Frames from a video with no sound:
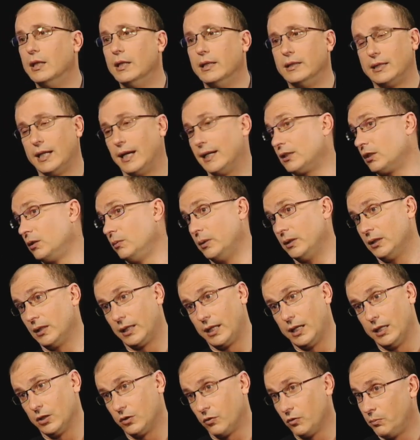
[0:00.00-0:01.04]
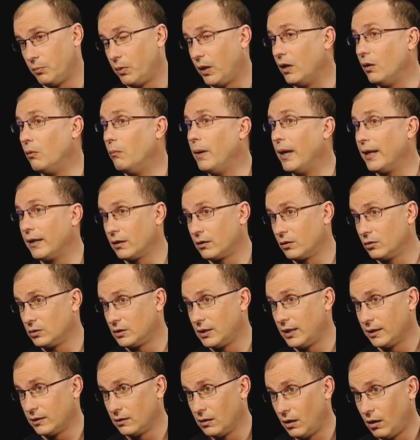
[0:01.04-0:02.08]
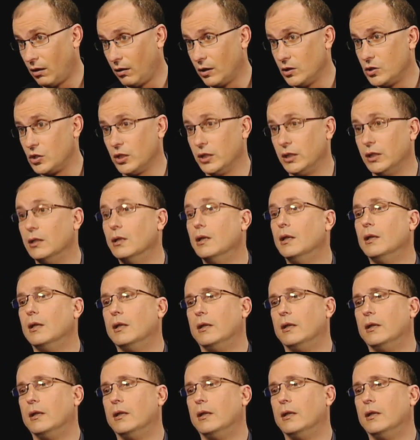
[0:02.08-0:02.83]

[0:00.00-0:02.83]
It's actually been the case with biomedical technology.